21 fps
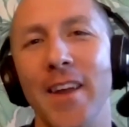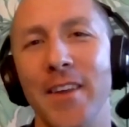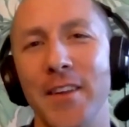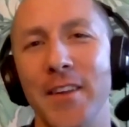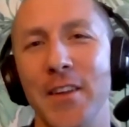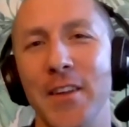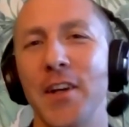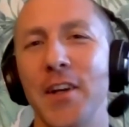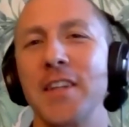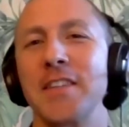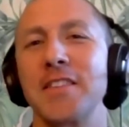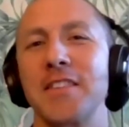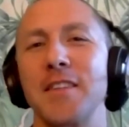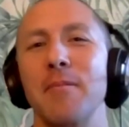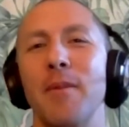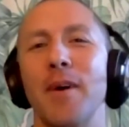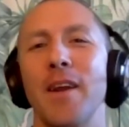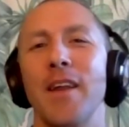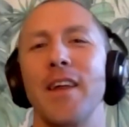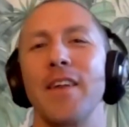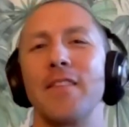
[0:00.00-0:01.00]
You look at
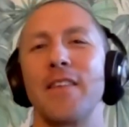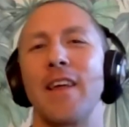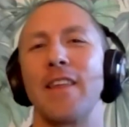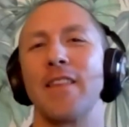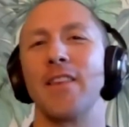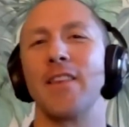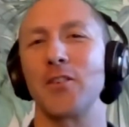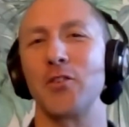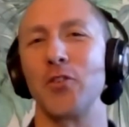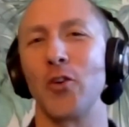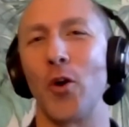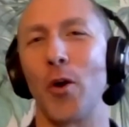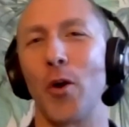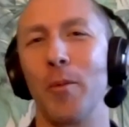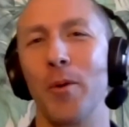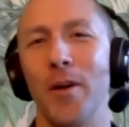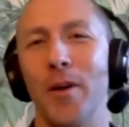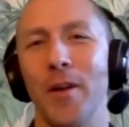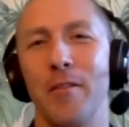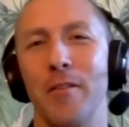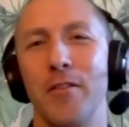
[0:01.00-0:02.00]
somebody and they look
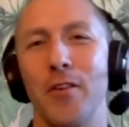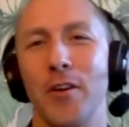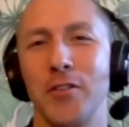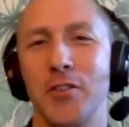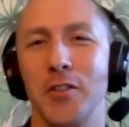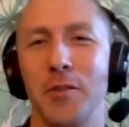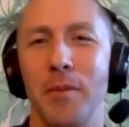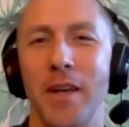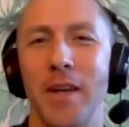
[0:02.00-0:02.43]
normal on social